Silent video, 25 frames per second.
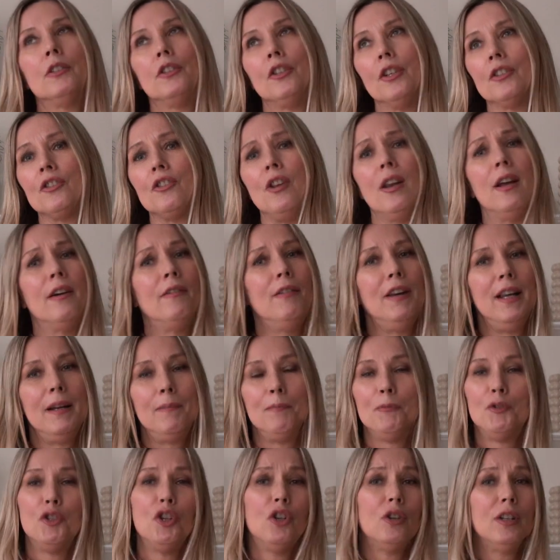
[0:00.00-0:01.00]
Oh,
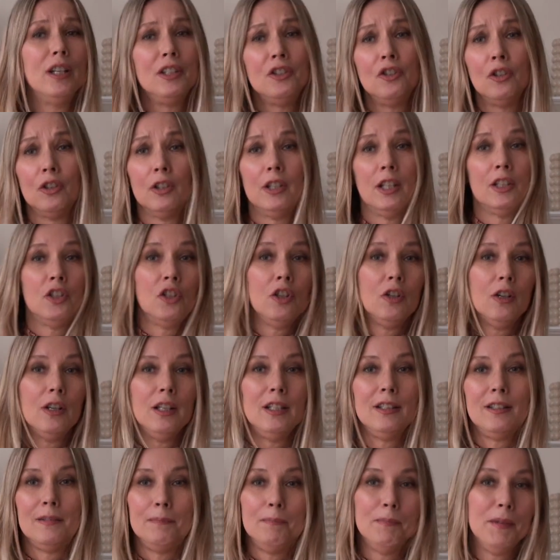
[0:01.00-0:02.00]
just lovely. Chocolate,
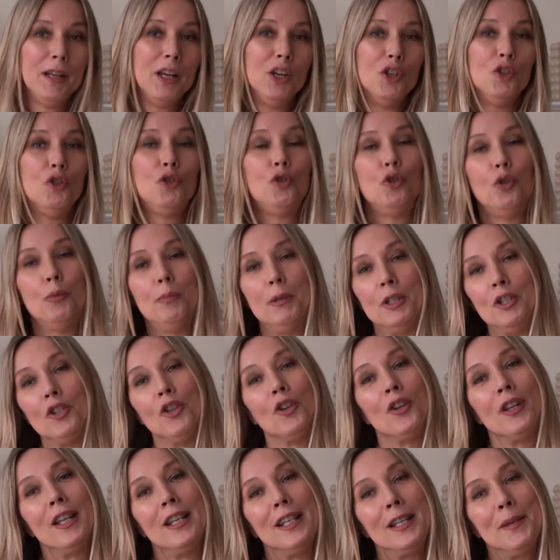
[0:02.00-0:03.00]
chocolate, chocolate.
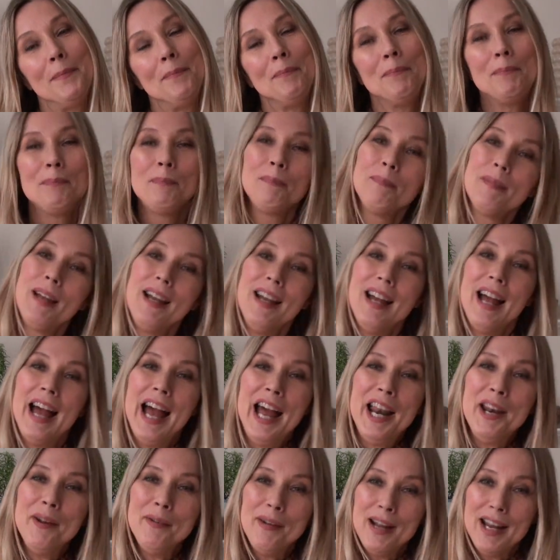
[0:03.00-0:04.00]
Super chocolatey.
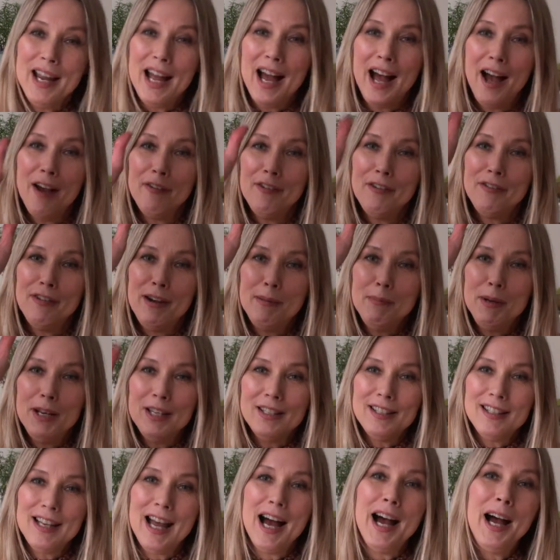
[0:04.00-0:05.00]
Anyway,
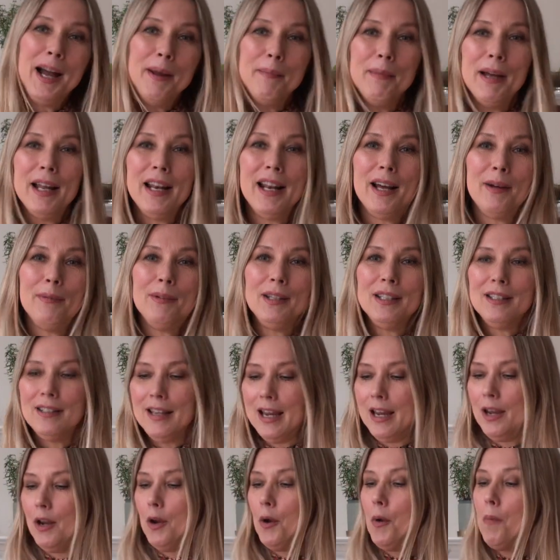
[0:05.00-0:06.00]
have a fabulous time,
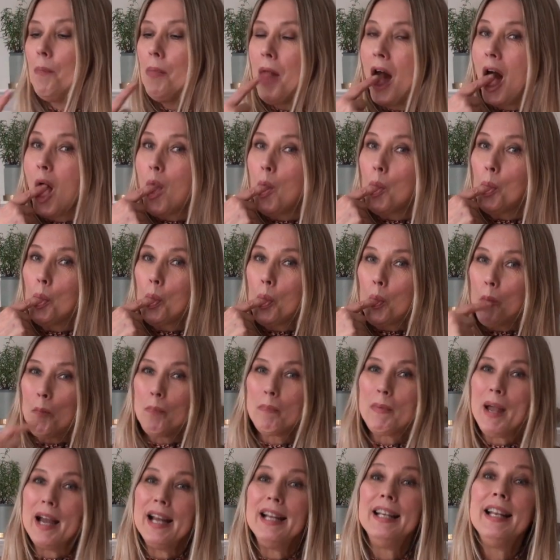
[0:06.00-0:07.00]
and I will see you
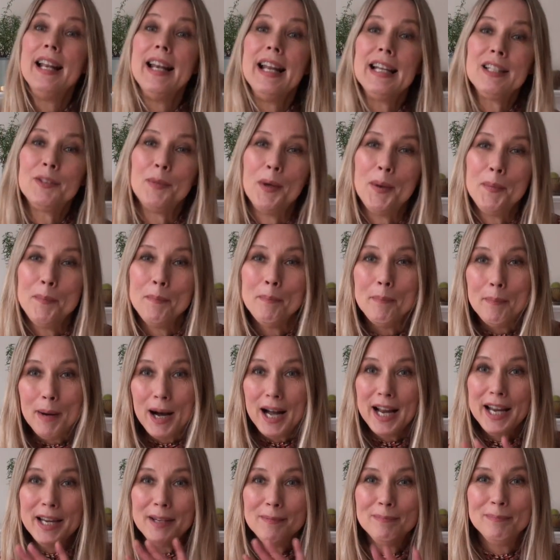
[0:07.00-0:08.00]
in the
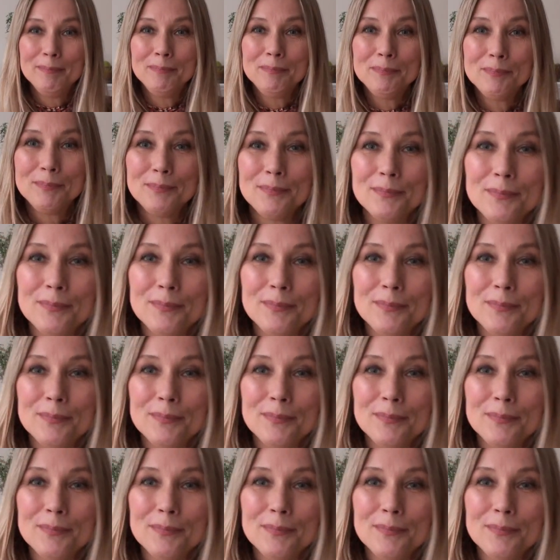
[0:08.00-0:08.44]
next one. Bye.